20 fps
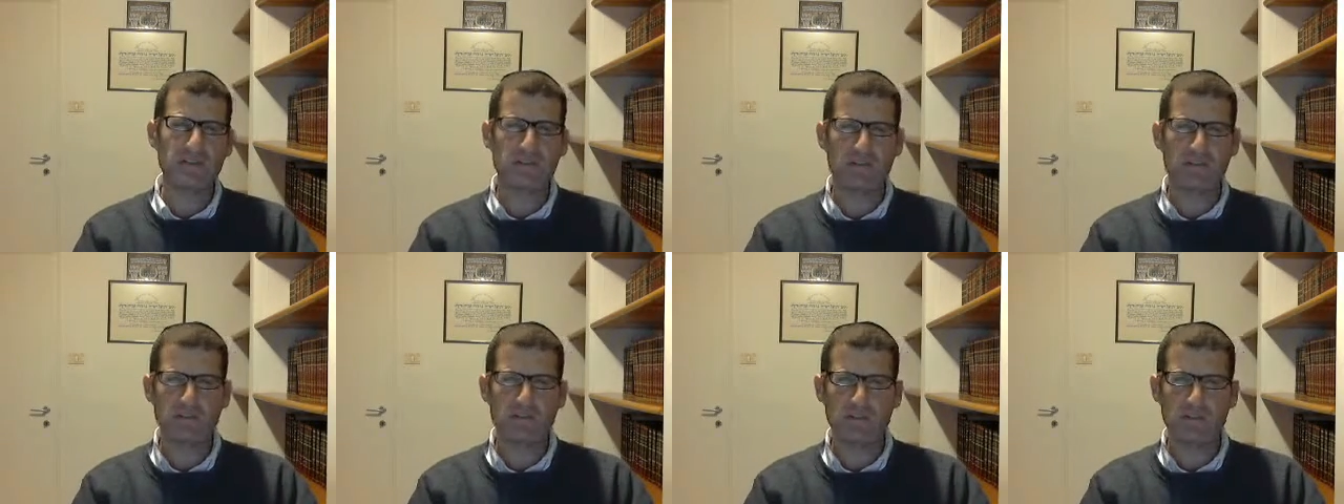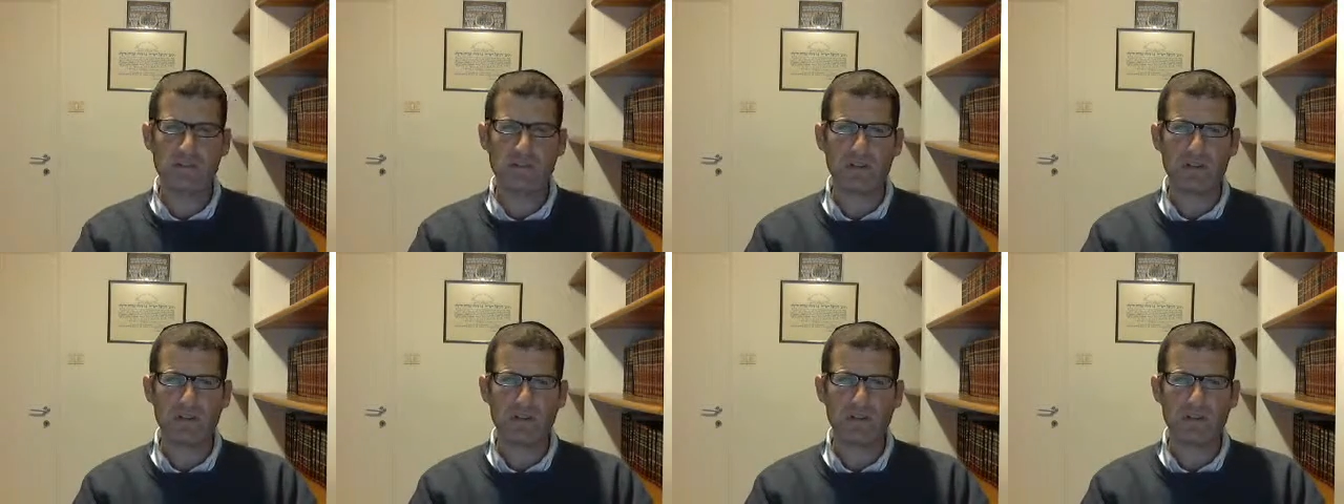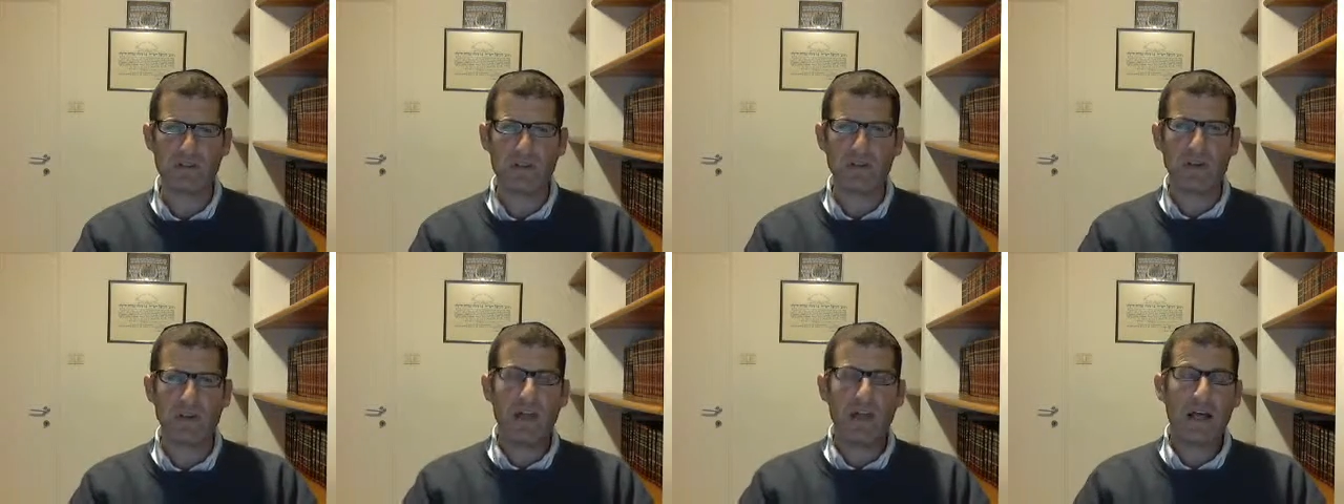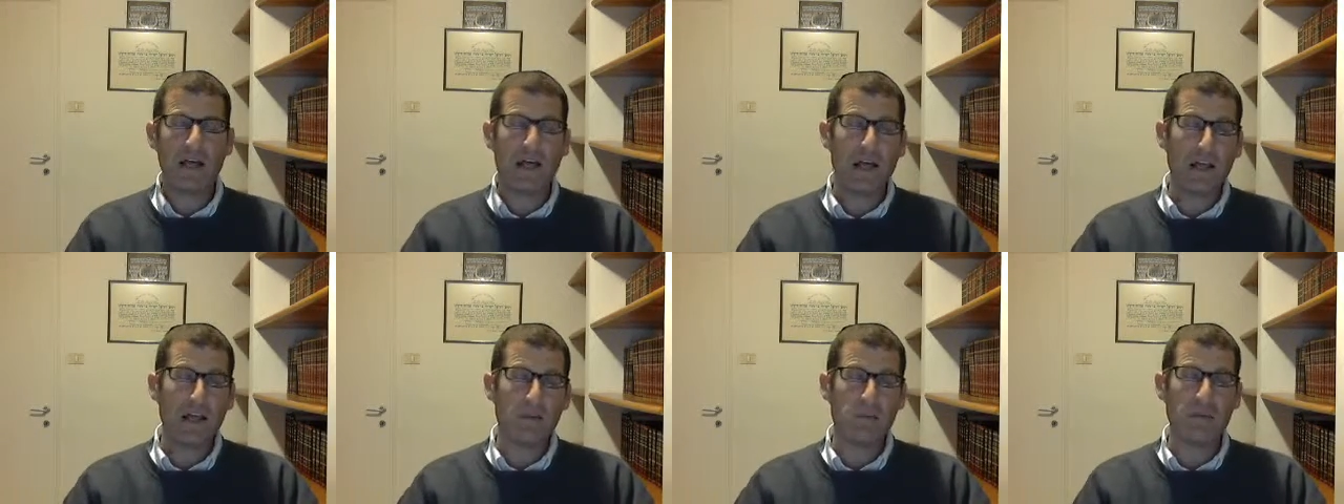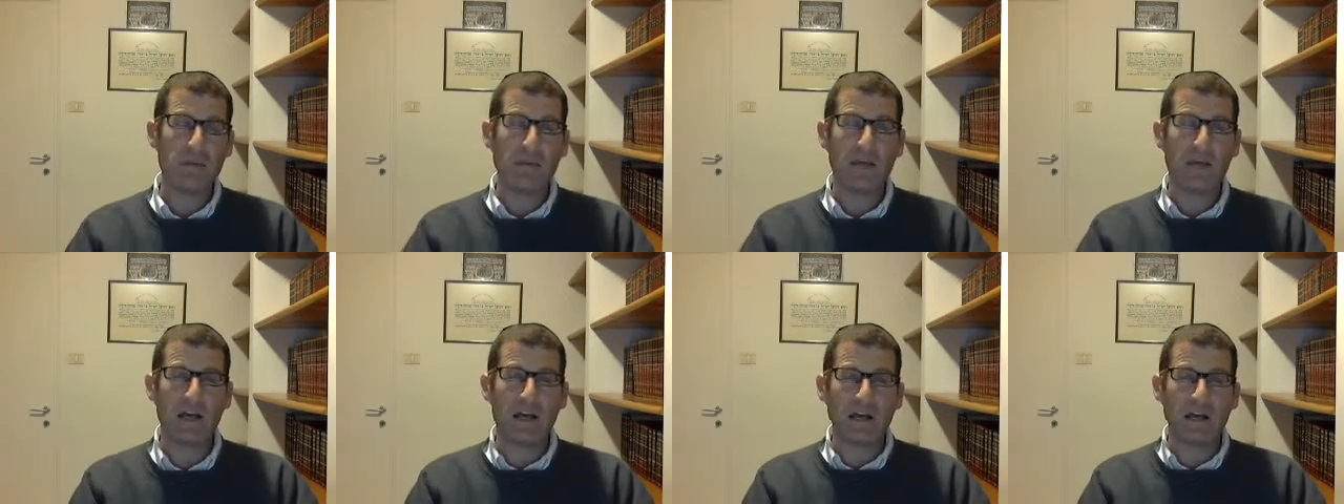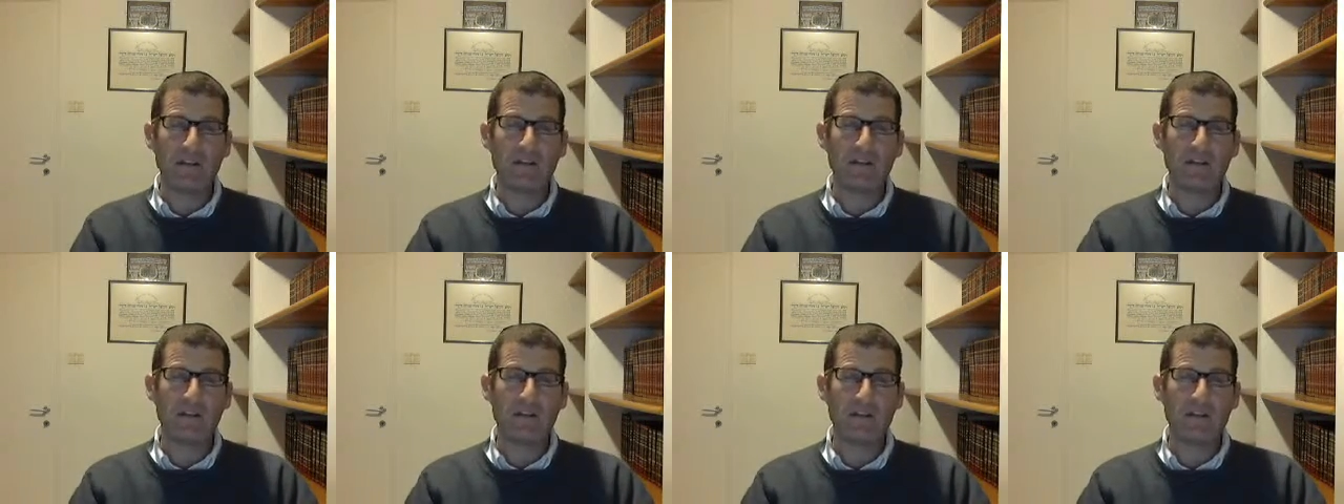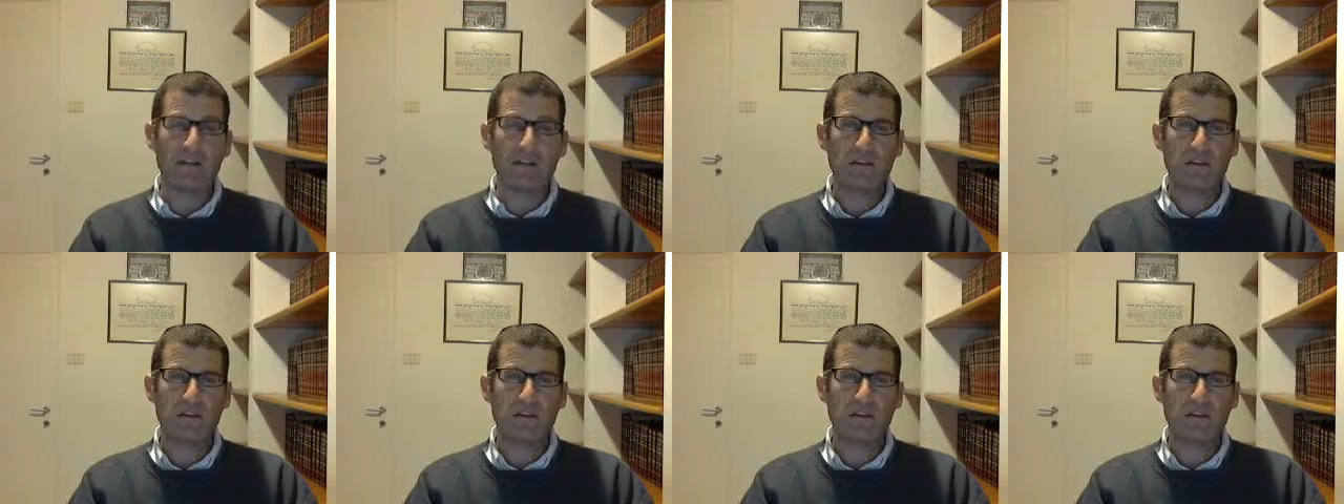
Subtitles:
Kiddushin Al Menat,